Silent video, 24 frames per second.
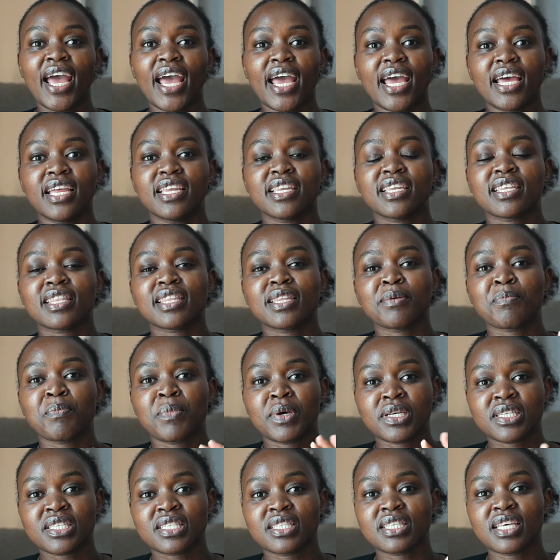And the
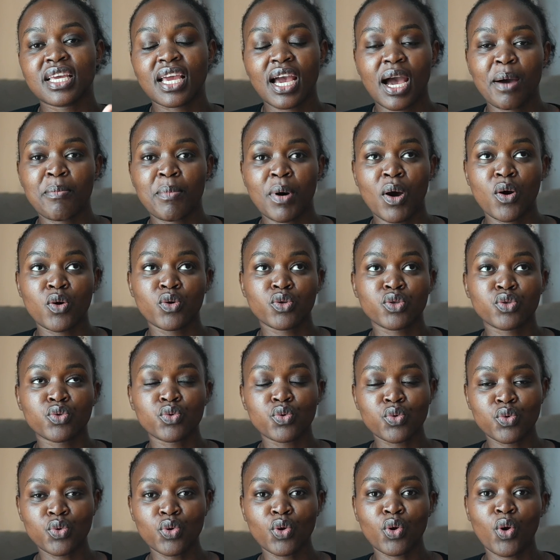best thing about
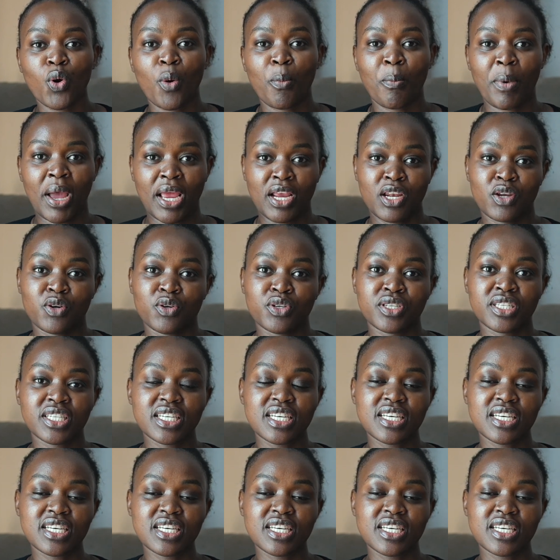Google Copilot